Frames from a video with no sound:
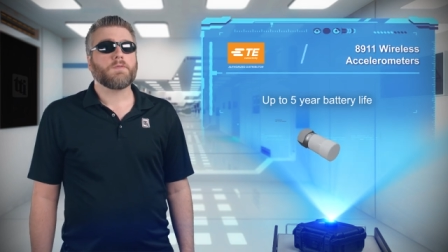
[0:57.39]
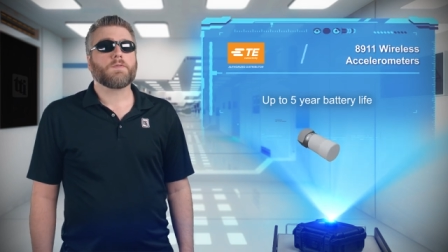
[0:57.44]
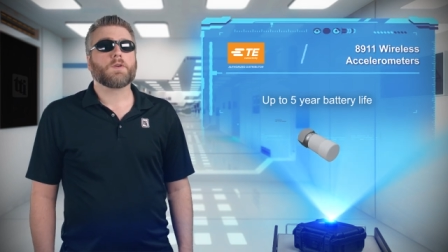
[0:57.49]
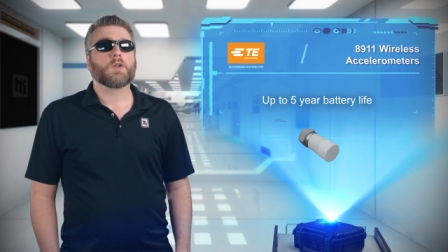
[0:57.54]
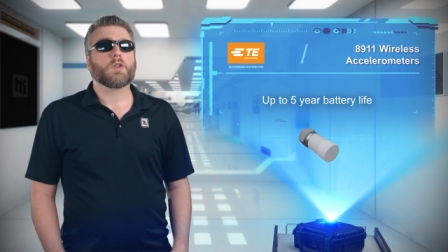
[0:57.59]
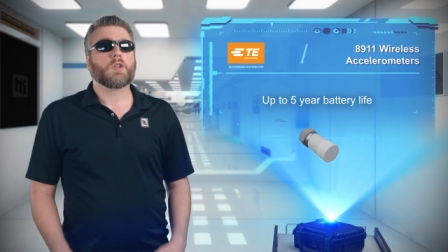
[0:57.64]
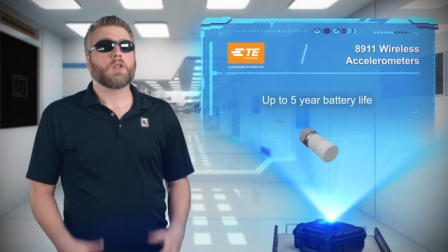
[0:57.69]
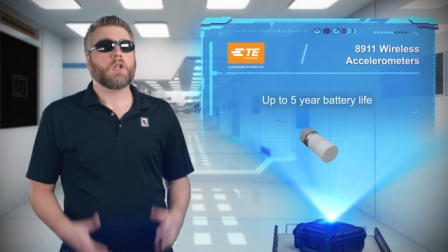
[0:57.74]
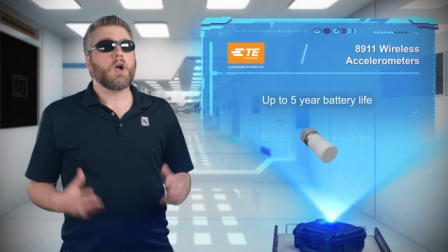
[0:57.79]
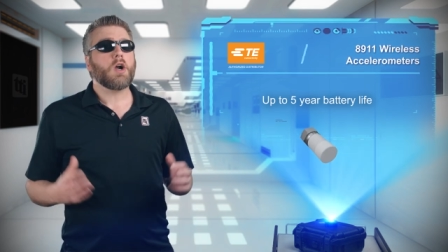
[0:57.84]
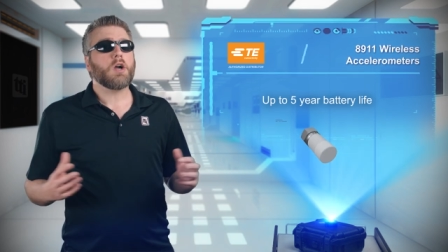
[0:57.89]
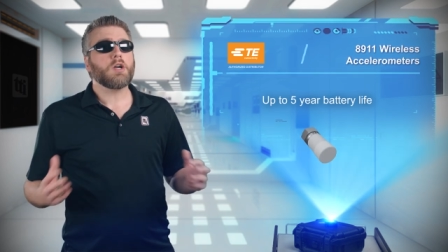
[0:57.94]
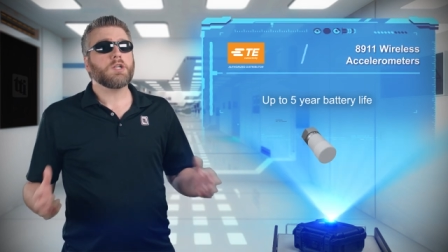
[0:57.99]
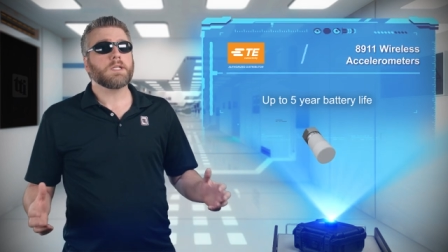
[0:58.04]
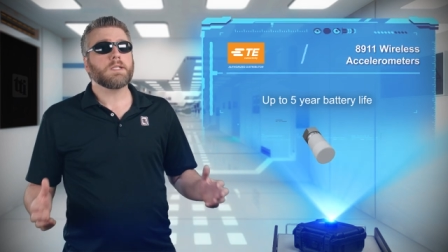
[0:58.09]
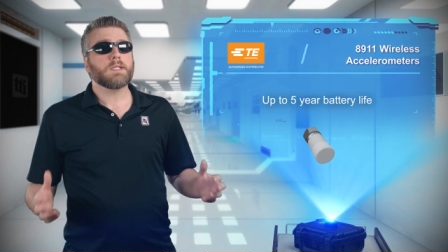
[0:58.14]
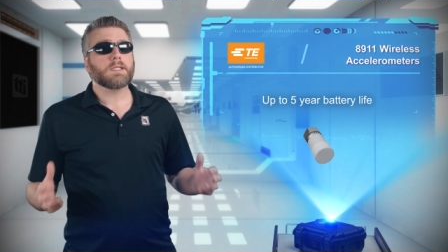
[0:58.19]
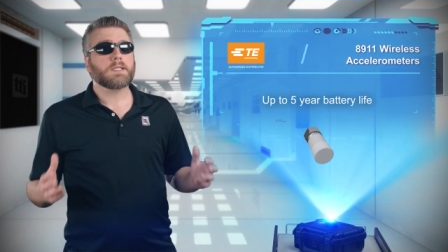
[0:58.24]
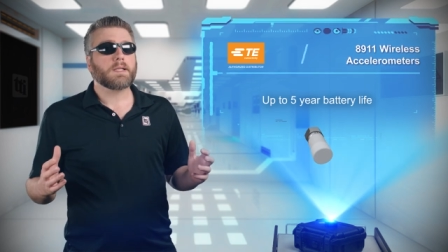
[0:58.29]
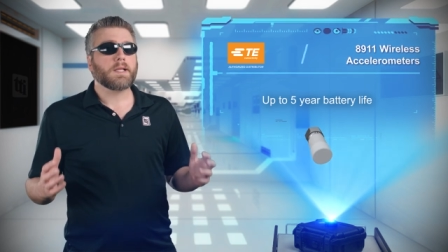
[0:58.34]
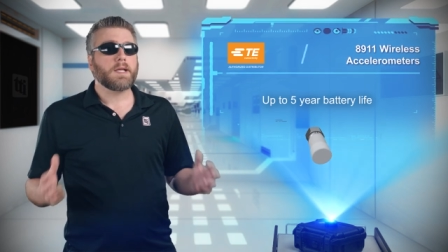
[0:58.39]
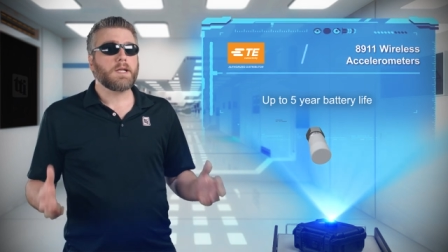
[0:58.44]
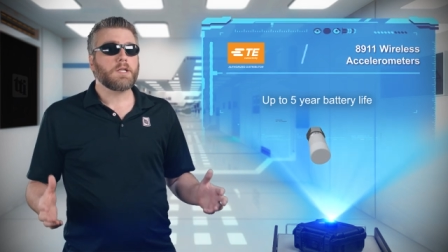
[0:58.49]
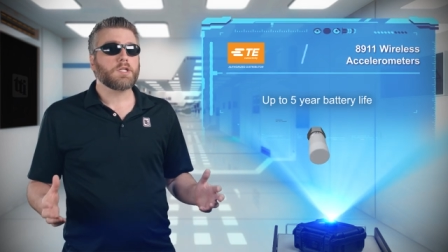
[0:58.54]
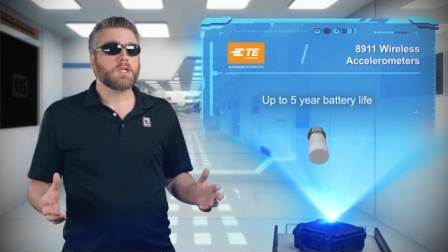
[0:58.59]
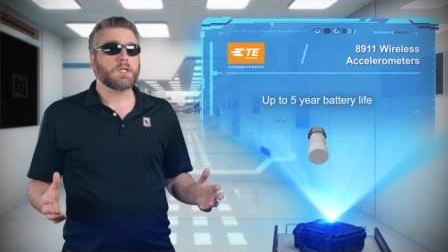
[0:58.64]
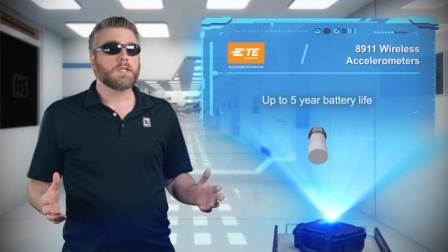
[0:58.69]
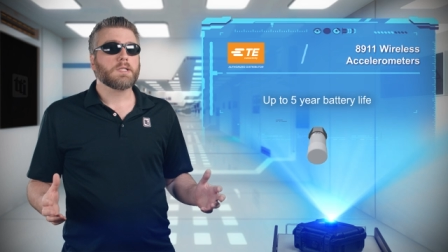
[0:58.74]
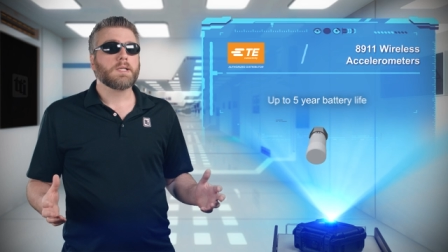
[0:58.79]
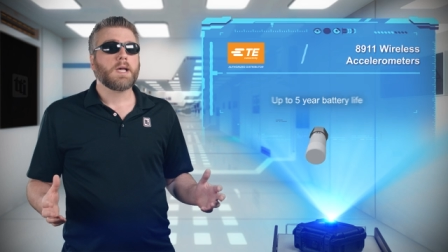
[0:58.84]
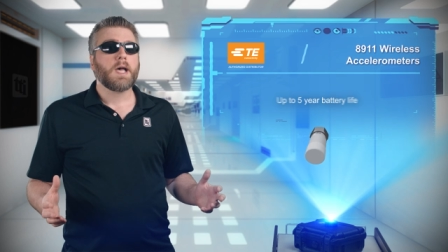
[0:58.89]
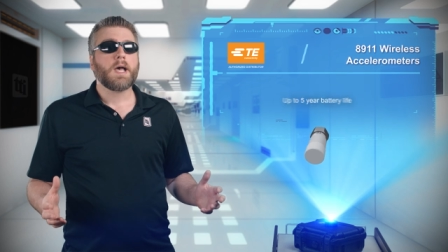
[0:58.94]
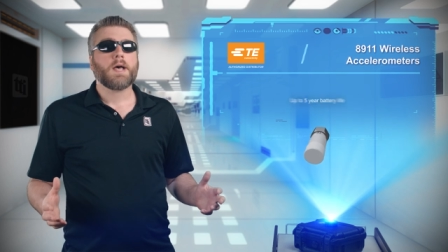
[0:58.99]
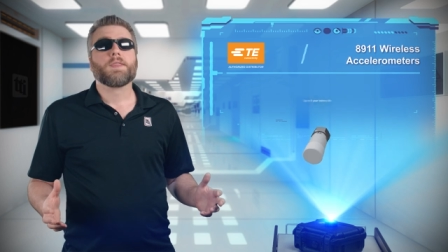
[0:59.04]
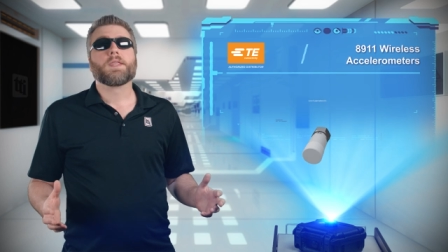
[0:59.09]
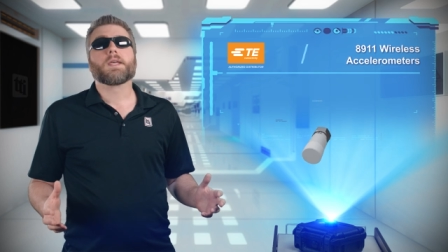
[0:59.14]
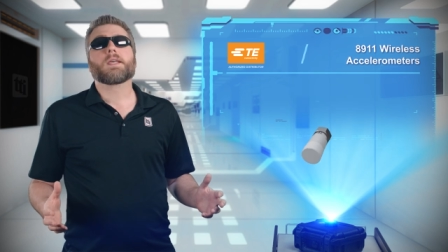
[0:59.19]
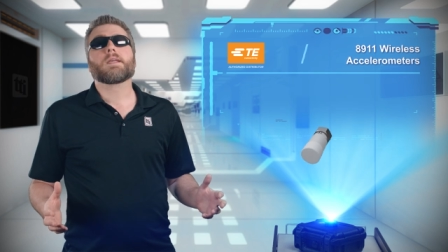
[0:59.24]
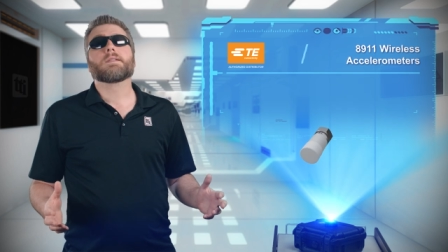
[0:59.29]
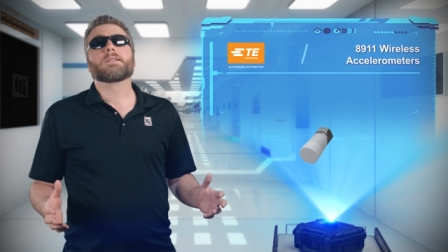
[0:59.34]
for large installations
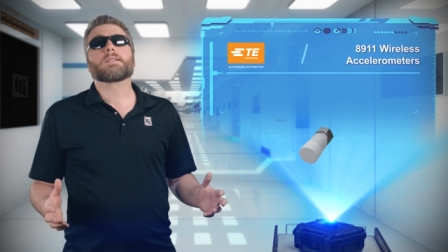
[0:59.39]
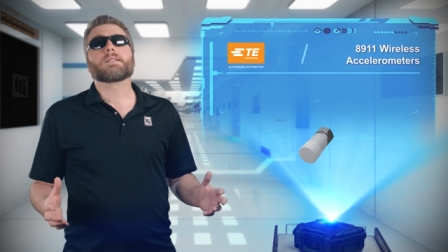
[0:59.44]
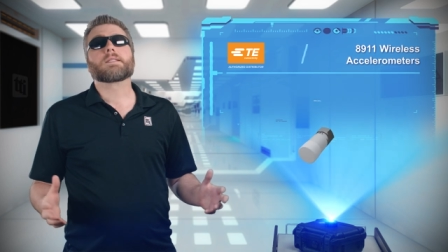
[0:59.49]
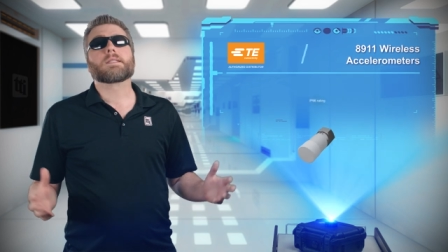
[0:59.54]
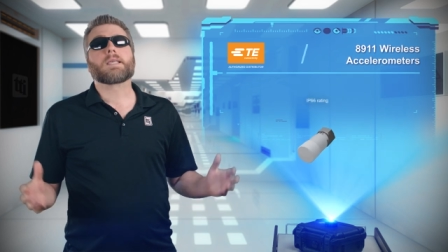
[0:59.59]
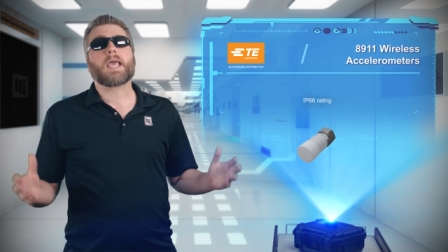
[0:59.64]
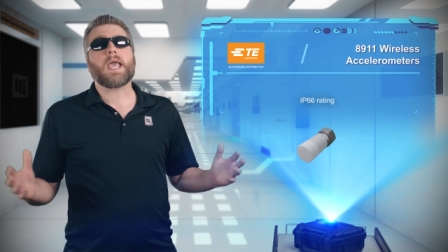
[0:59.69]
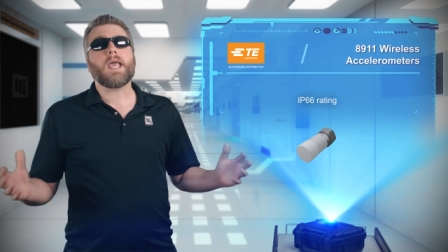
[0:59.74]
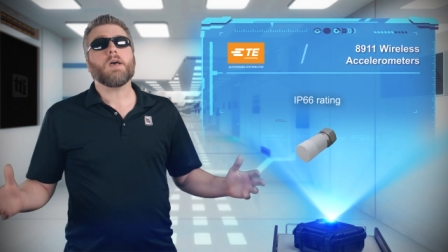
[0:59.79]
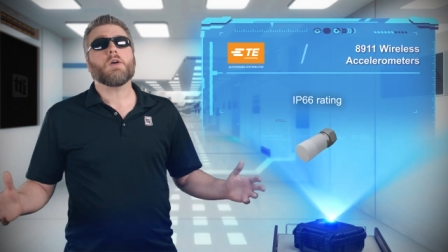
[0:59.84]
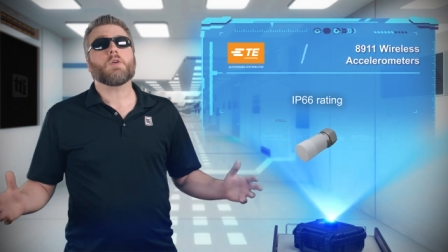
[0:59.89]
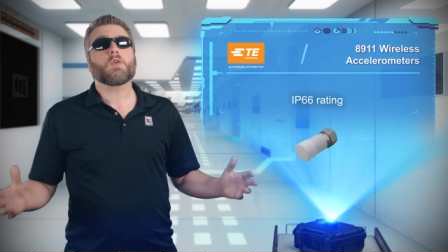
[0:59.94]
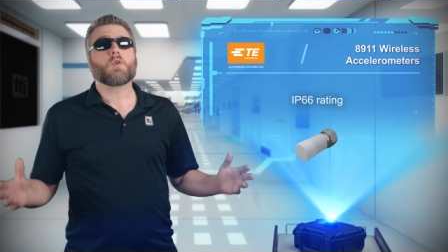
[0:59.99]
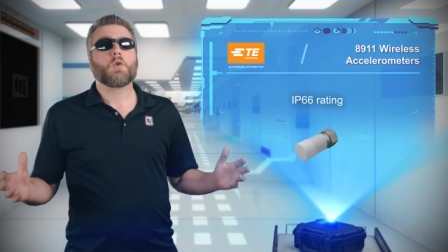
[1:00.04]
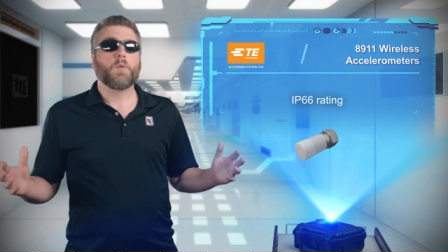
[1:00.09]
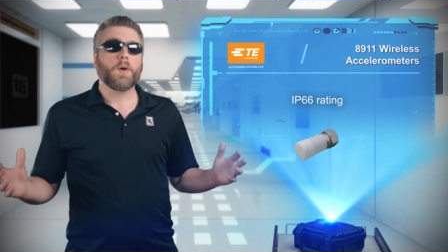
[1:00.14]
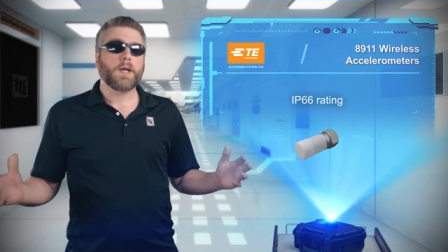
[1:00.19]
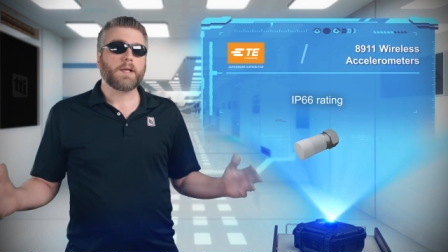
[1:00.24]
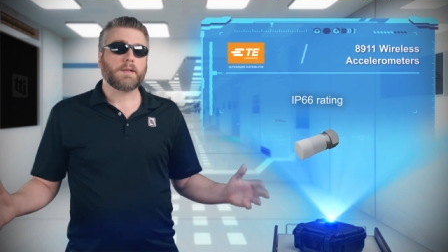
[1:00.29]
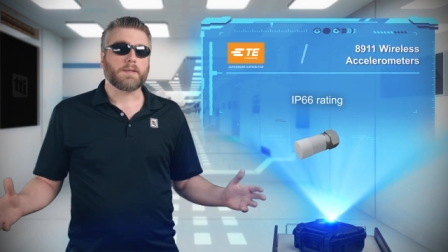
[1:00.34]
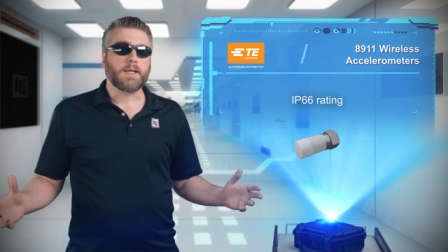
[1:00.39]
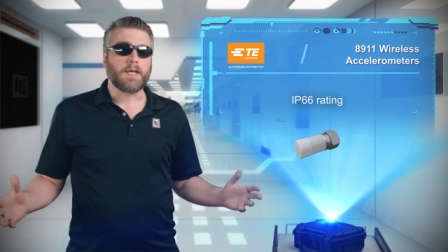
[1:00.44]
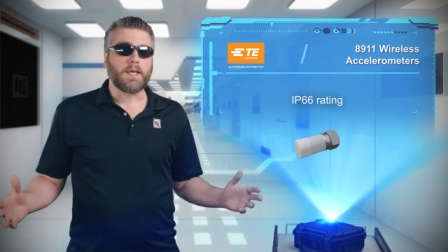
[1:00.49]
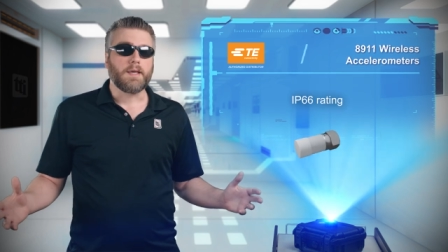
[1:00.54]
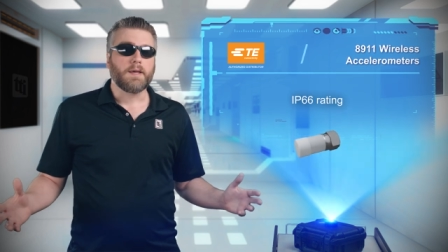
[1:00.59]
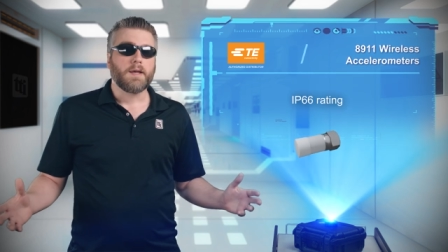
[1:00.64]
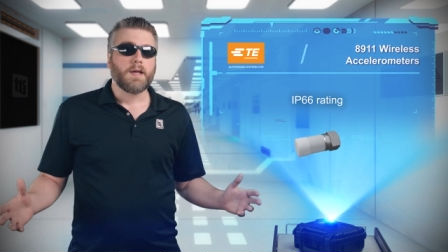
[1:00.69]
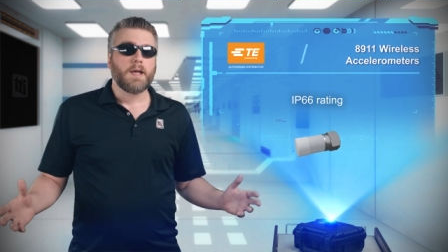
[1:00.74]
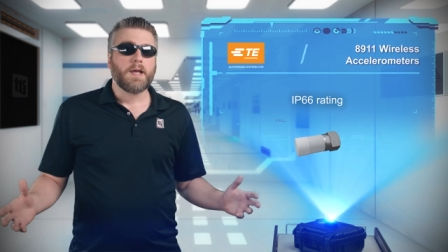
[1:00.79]
that can scale quickly,